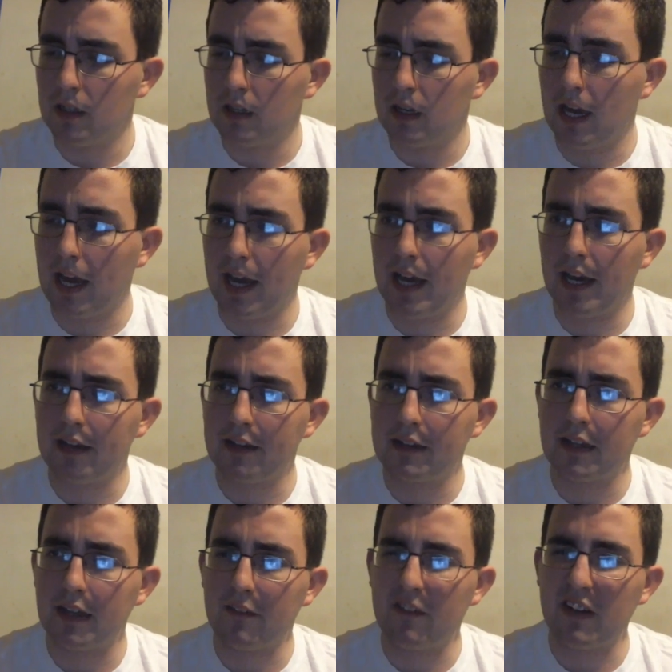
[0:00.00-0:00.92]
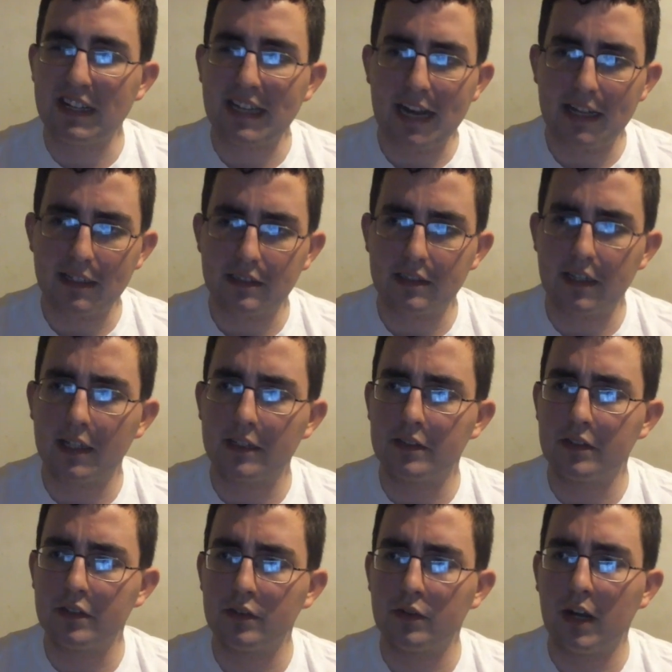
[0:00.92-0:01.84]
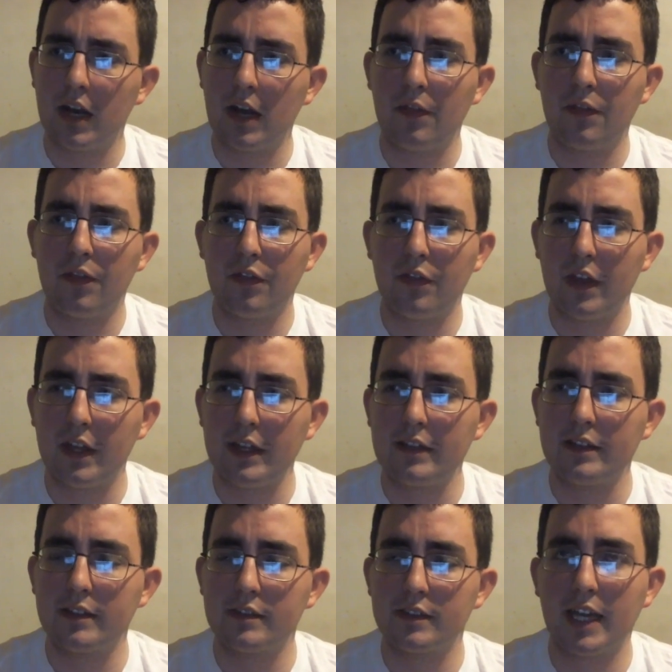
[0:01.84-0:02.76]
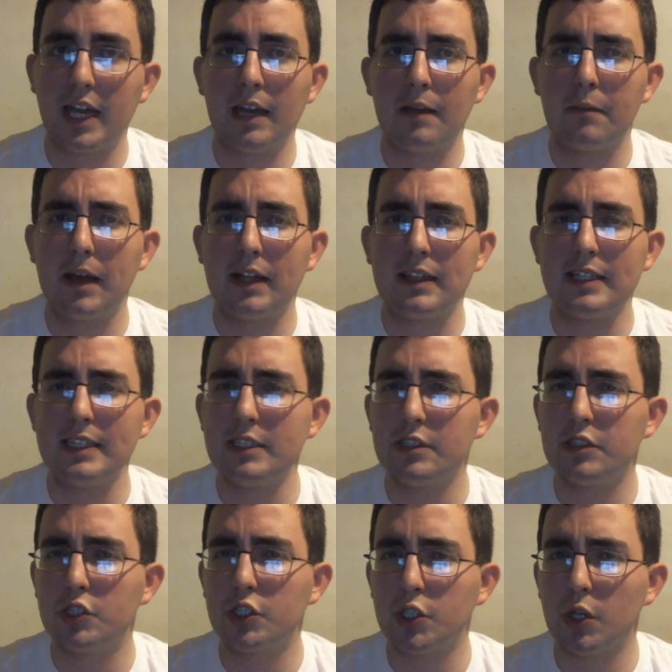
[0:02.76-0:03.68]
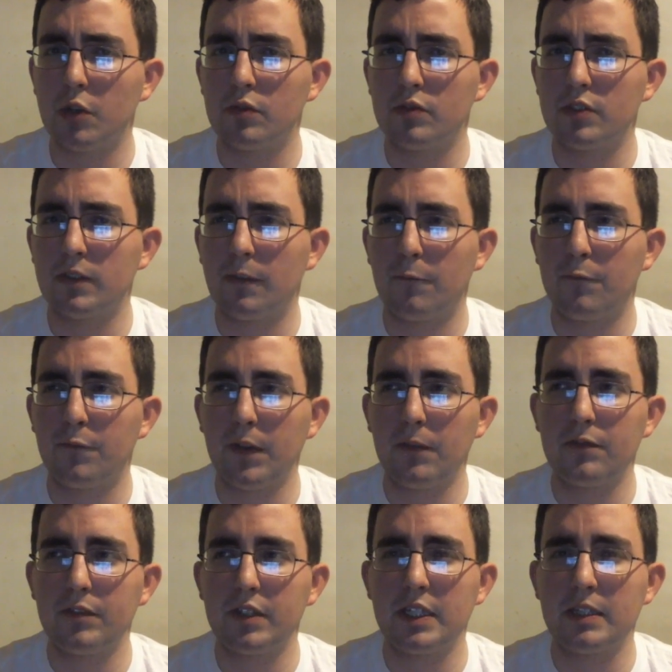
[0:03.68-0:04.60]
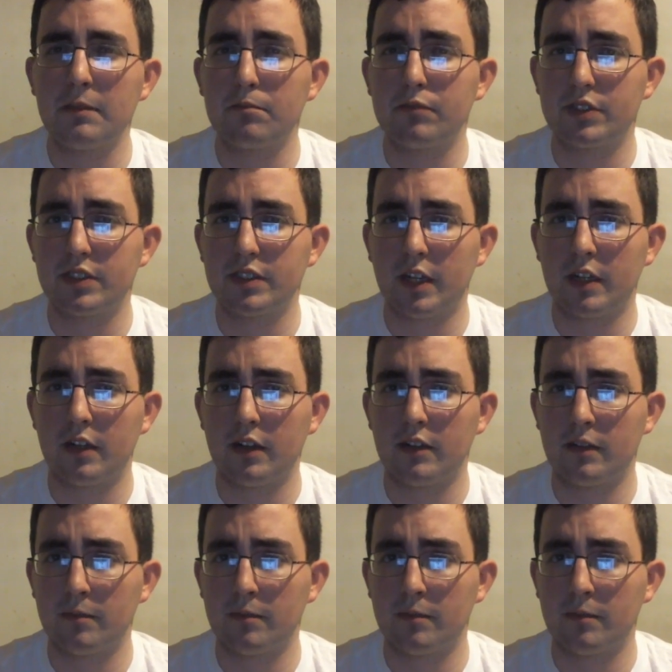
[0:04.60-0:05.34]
And if I gotta say too, I think this game at least shows 15% of the